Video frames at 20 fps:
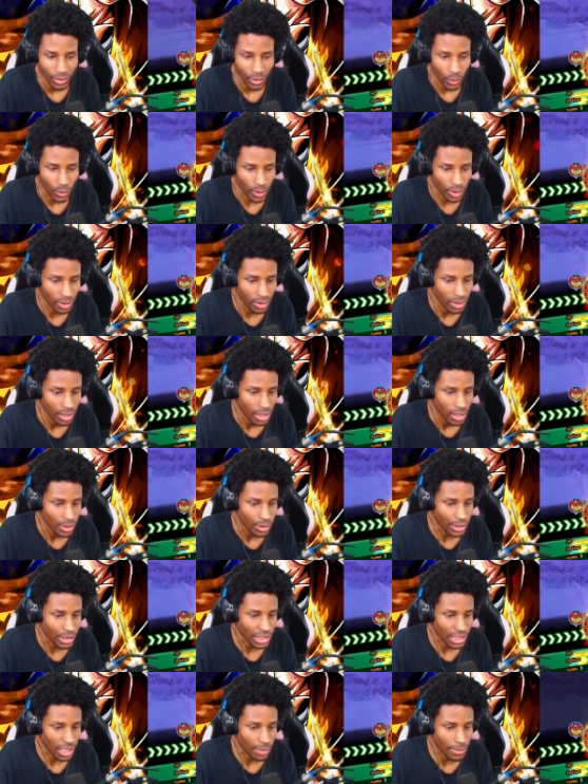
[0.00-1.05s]
Bro, you
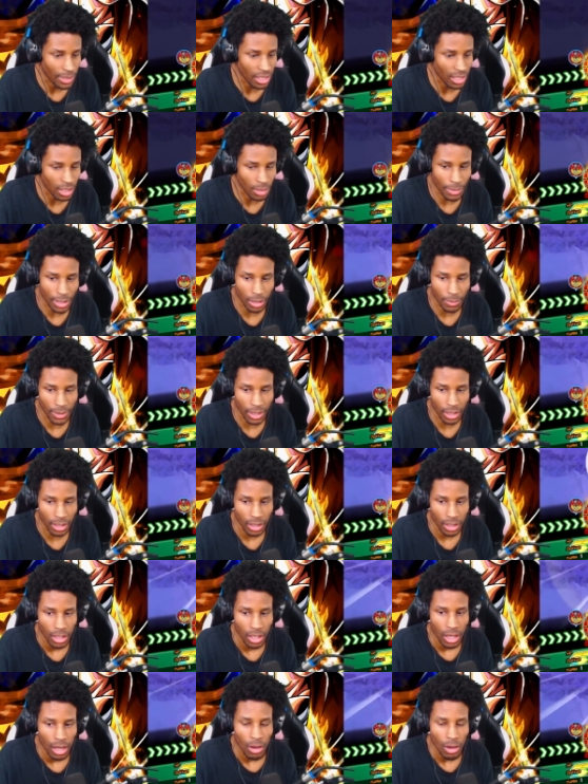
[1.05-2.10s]
just saved me a good amount of money?
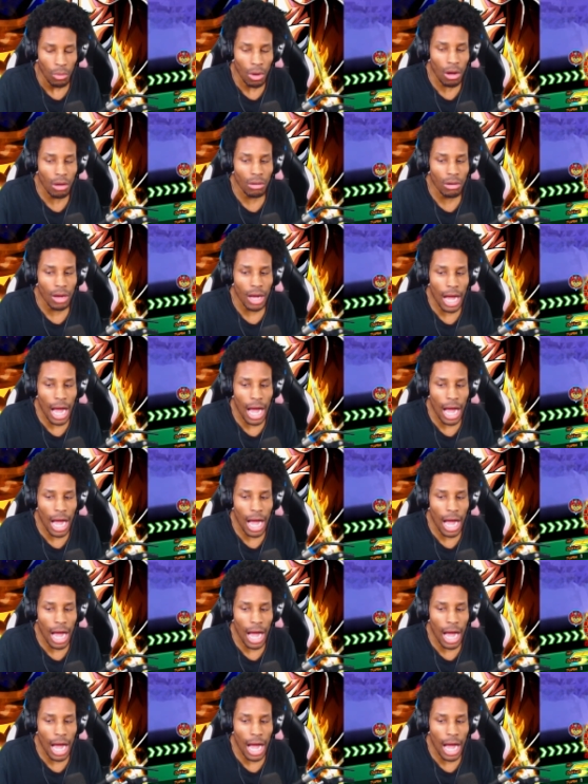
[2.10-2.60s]
Well,